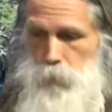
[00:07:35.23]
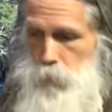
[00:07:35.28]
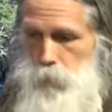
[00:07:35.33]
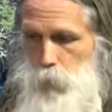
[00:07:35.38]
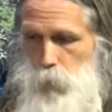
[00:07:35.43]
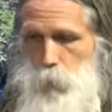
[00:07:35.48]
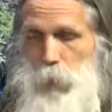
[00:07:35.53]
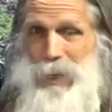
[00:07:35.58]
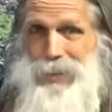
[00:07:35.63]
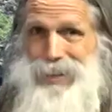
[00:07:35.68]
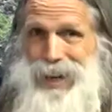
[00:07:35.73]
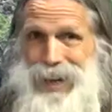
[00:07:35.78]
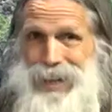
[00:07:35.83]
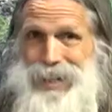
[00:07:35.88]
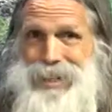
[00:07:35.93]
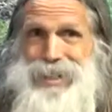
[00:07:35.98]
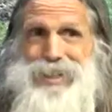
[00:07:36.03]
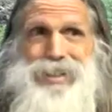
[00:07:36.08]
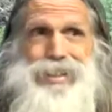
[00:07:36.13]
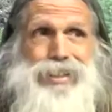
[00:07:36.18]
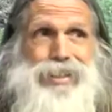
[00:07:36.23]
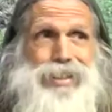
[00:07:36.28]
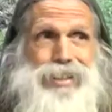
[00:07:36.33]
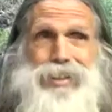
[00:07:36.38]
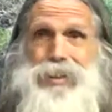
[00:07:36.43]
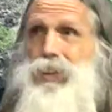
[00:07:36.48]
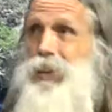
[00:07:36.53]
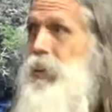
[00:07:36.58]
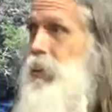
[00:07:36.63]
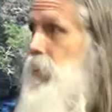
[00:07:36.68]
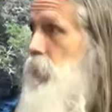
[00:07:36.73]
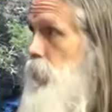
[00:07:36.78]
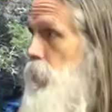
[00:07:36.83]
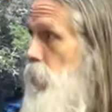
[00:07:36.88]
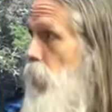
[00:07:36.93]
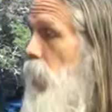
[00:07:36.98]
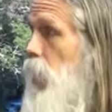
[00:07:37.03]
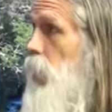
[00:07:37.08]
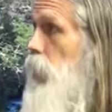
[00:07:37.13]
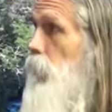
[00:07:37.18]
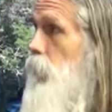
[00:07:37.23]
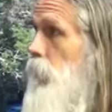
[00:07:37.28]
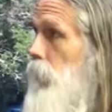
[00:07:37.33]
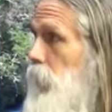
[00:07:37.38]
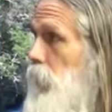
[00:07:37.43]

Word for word: spontaneously dissolve